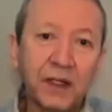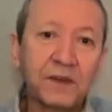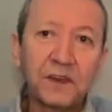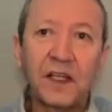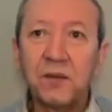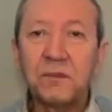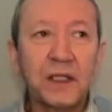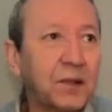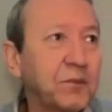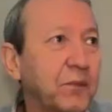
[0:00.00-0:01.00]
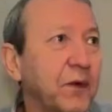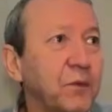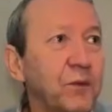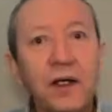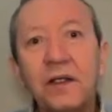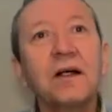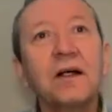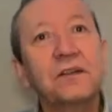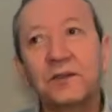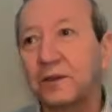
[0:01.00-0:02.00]
at the same time, why
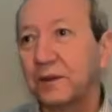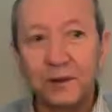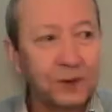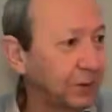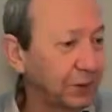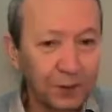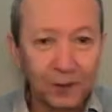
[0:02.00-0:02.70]
not to